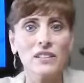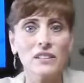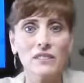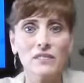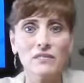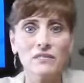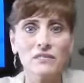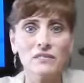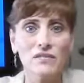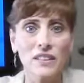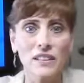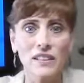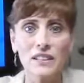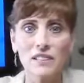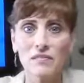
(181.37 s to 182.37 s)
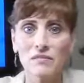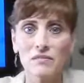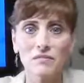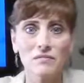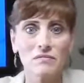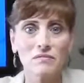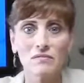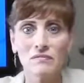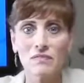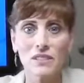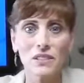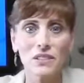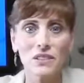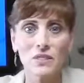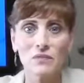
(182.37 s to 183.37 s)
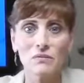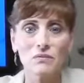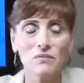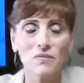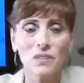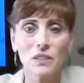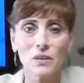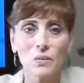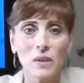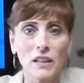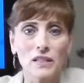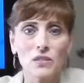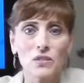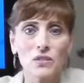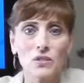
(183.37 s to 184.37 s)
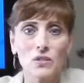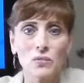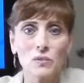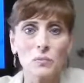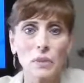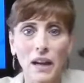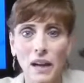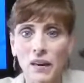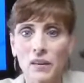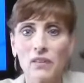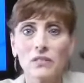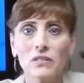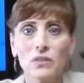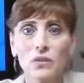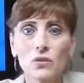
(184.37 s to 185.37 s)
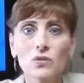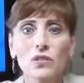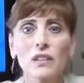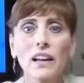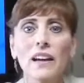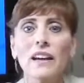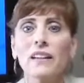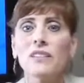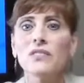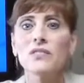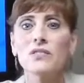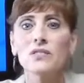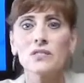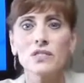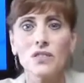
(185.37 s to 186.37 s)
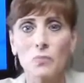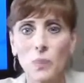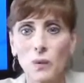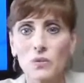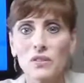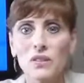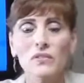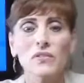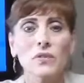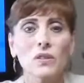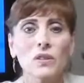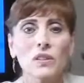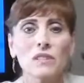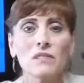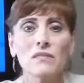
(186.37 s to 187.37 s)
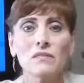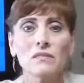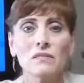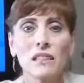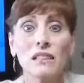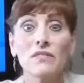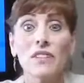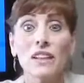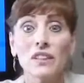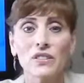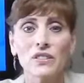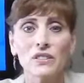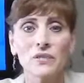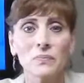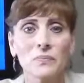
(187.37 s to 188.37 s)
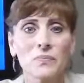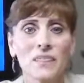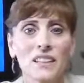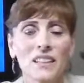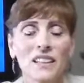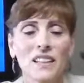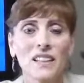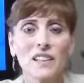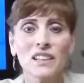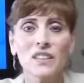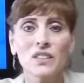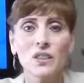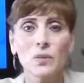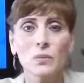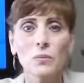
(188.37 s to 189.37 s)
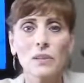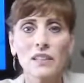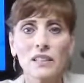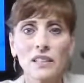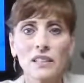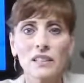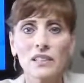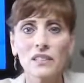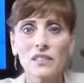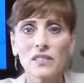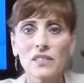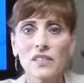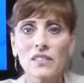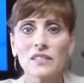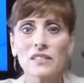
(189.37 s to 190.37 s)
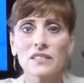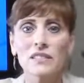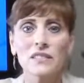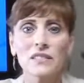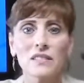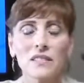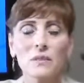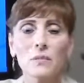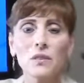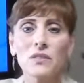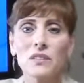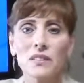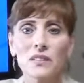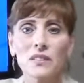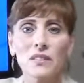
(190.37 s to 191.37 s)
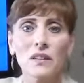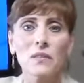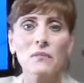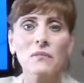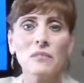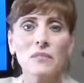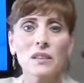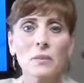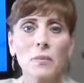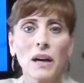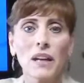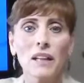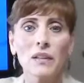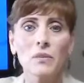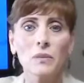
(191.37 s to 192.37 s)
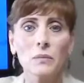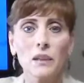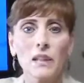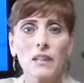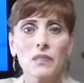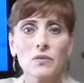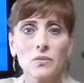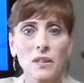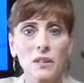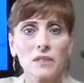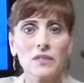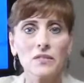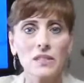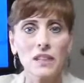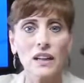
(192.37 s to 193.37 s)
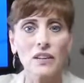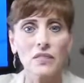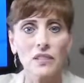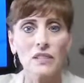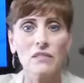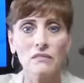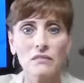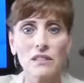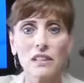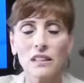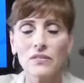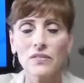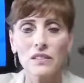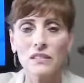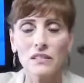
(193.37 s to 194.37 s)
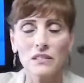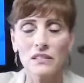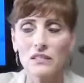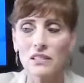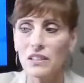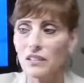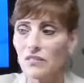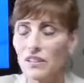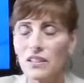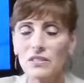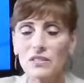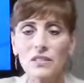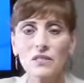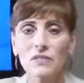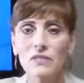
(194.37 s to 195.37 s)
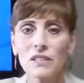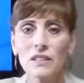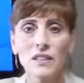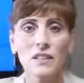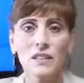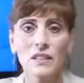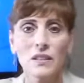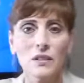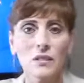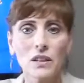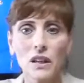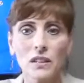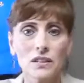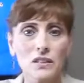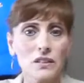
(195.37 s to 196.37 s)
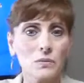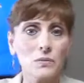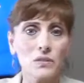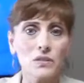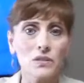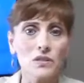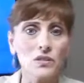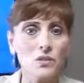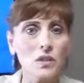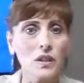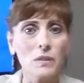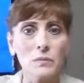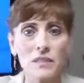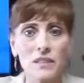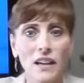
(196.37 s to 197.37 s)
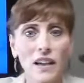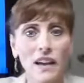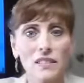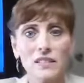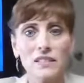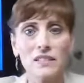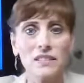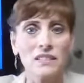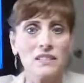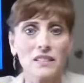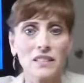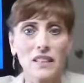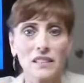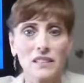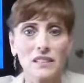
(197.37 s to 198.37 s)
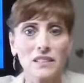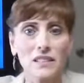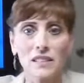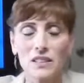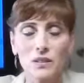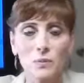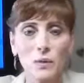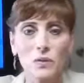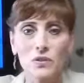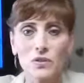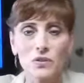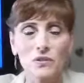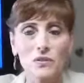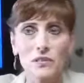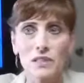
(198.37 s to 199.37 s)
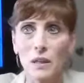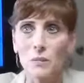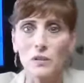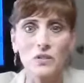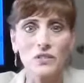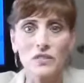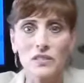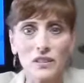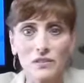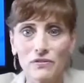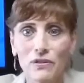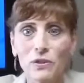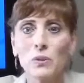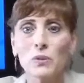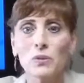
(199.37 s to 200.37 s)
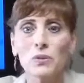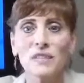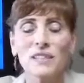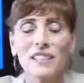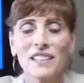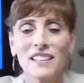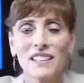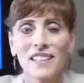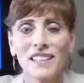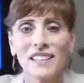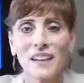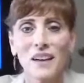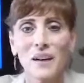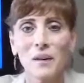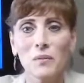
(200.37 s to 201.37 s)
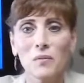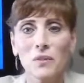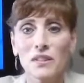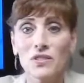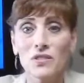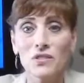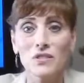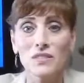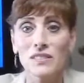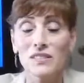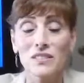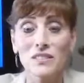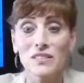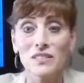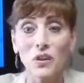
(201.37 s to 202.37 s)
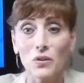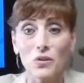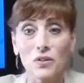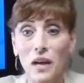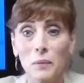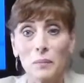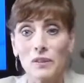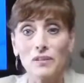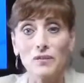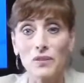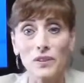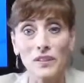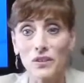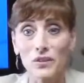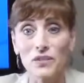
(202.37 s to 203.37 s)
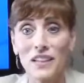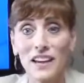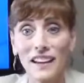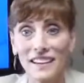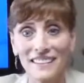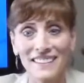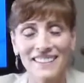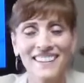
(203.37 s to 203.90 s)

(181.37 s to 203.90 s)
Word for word: and finding, you know, the ways to repair, neutralize, dispose of foreign invaders. So because of this immune system, the body remains relatively healthy, even in the face of you know, cuts, bruises, scrapes, accidents, toxic exposures, chemicals in our food, um, which is another topic for another day.